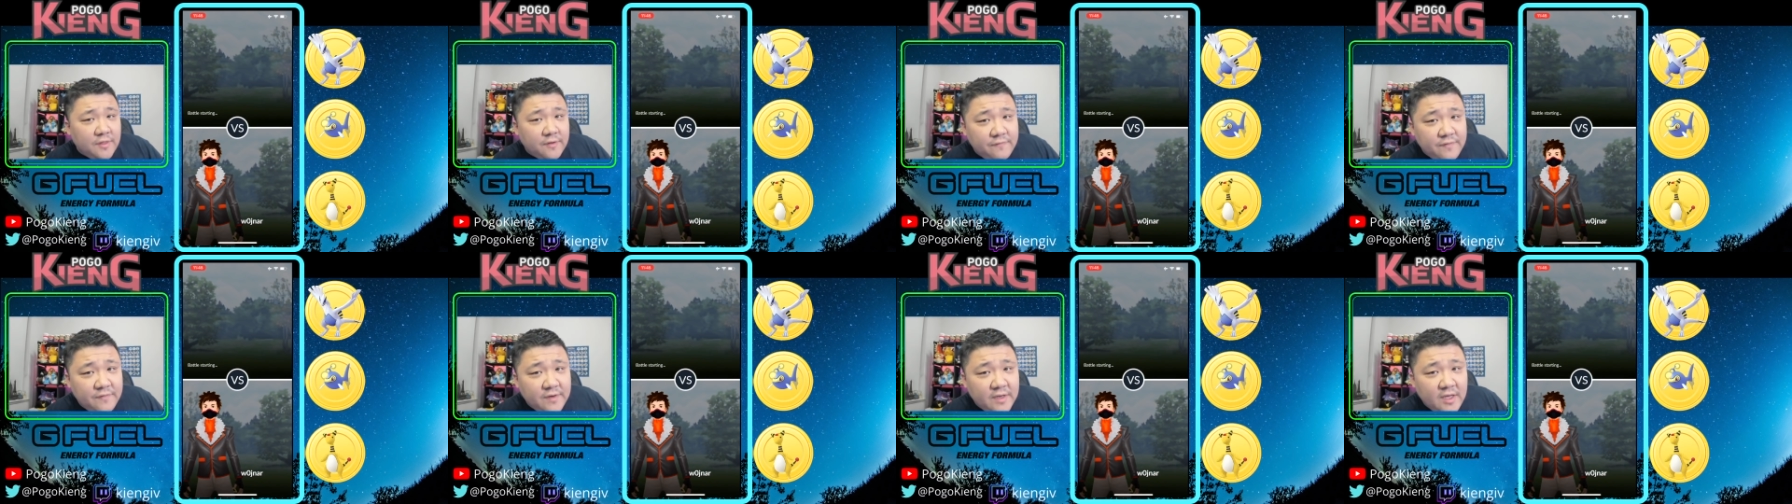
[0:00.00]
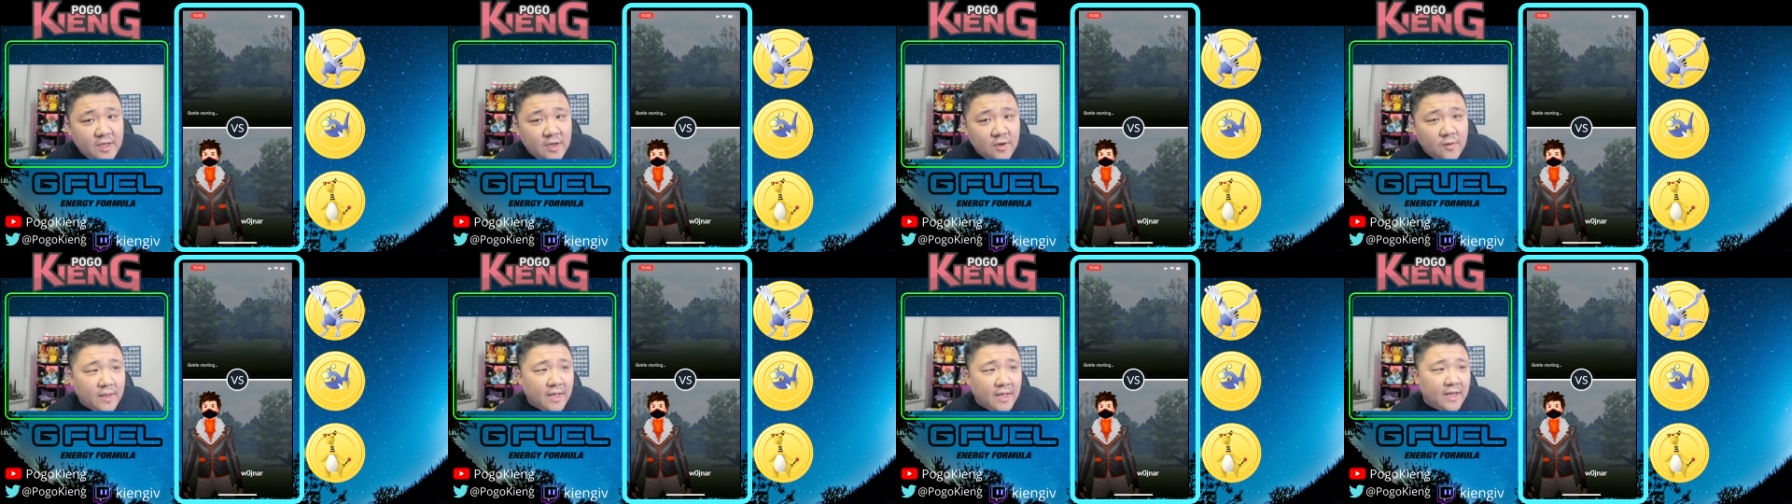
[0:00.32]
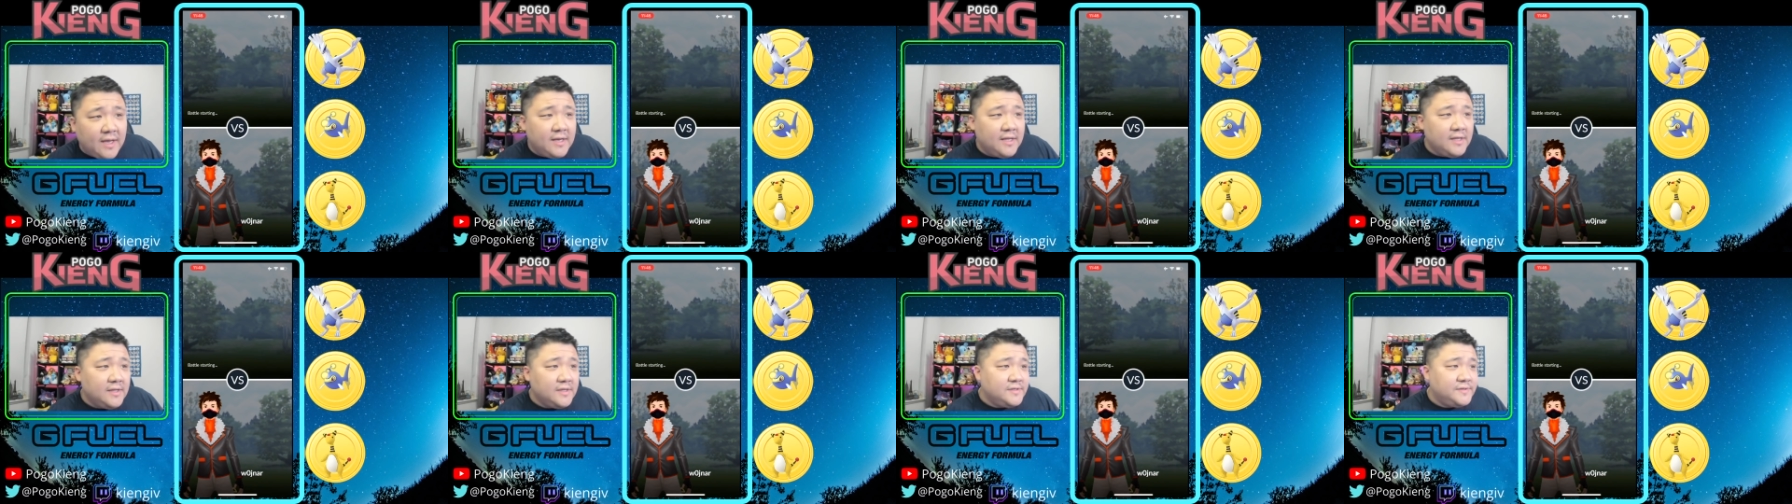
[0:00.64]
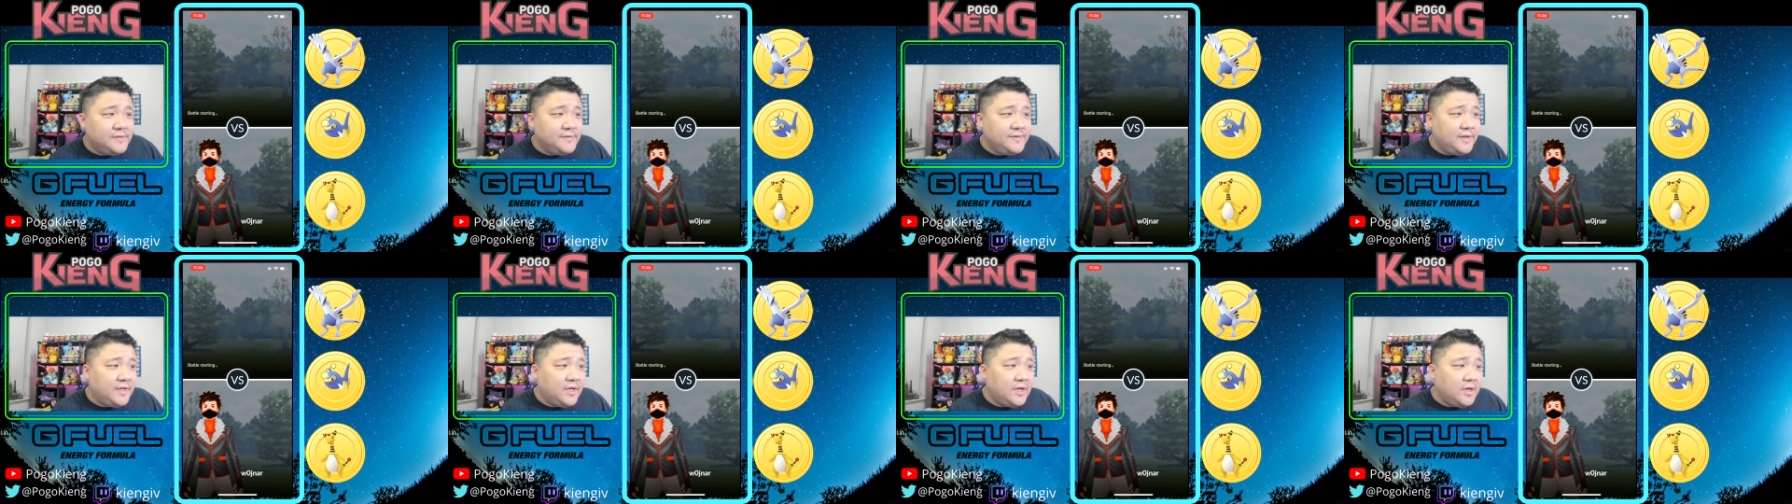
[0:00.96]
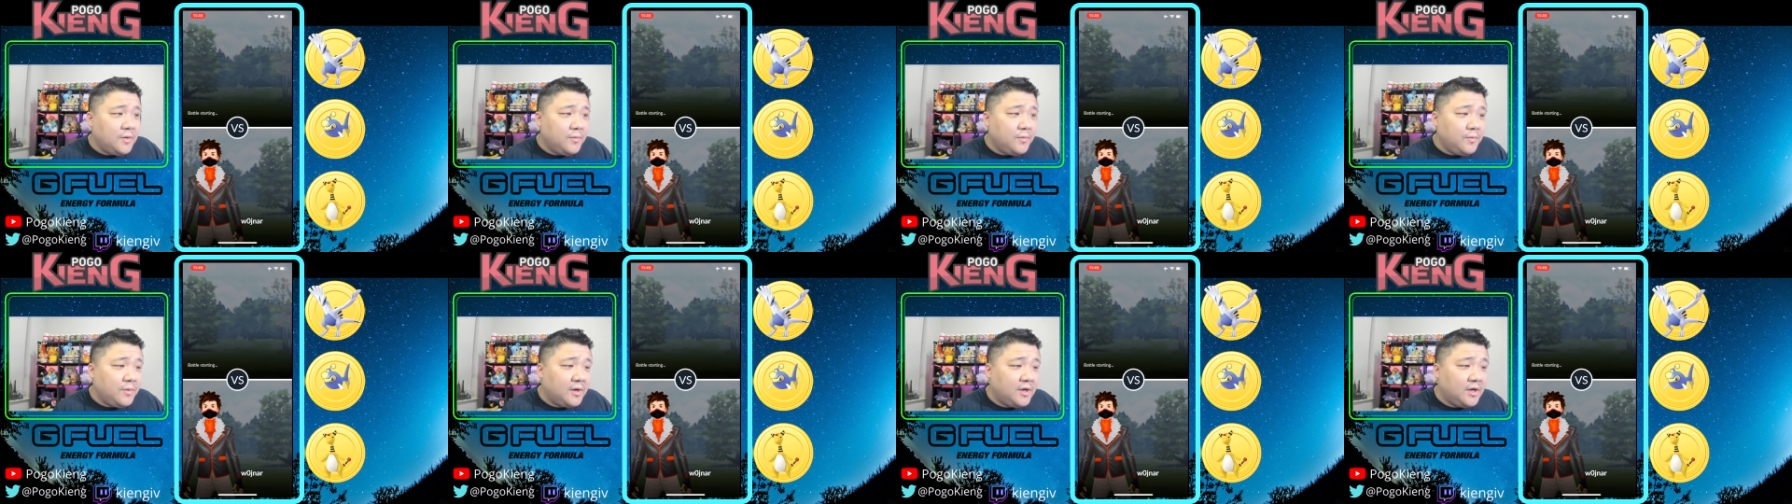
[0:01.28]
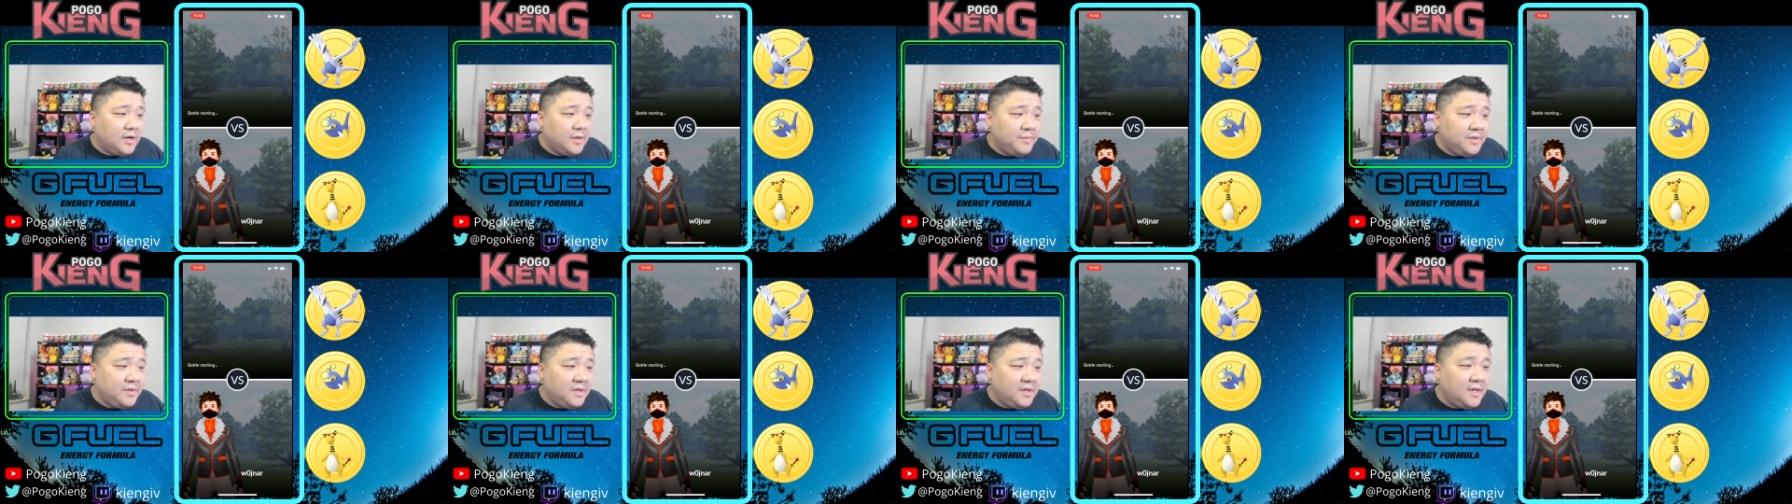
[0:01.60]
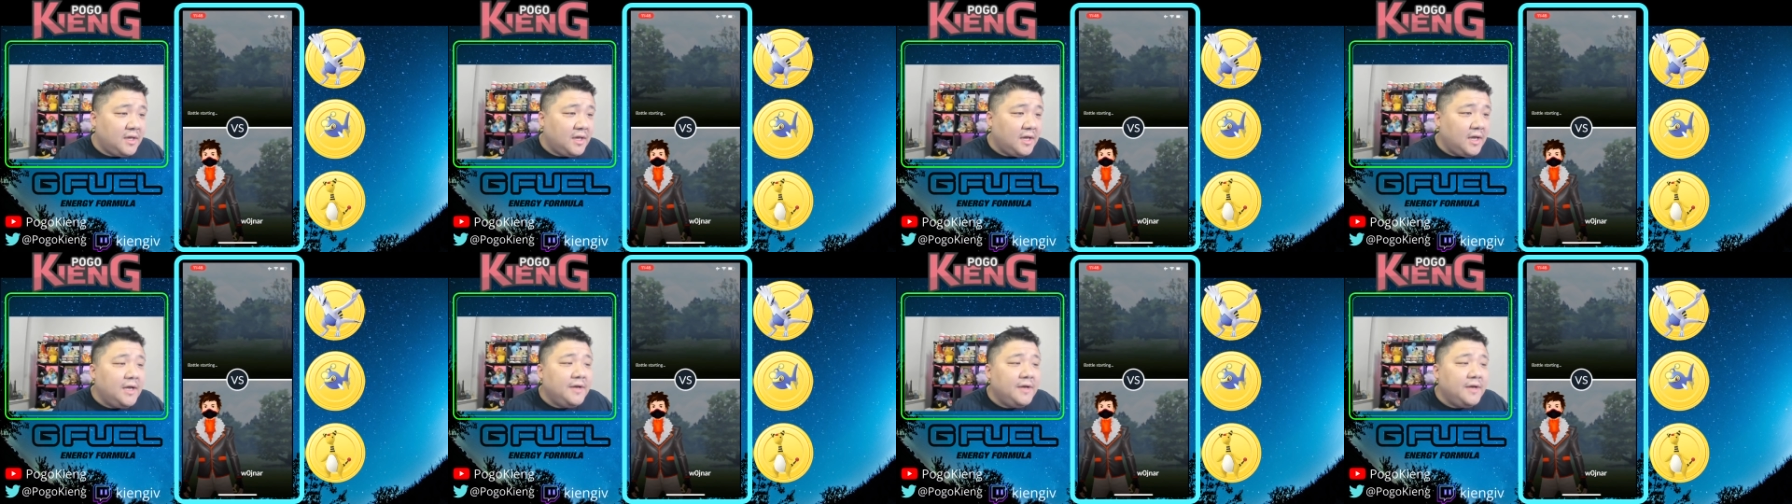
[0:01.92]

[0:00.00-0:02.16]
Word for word: video and in this video we're going to be